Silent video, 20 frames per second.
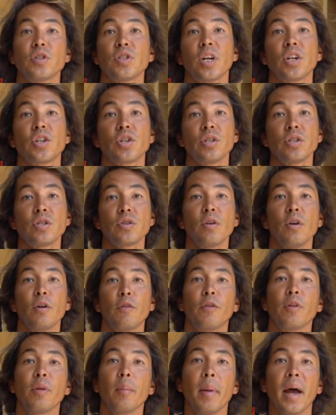sections
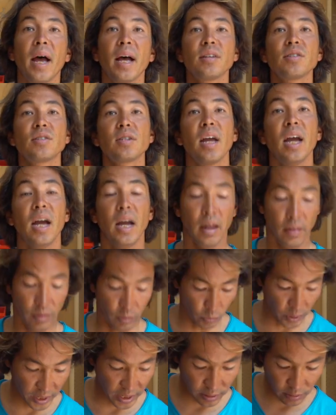for the mast and
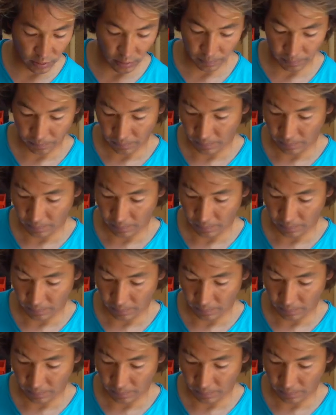the wings.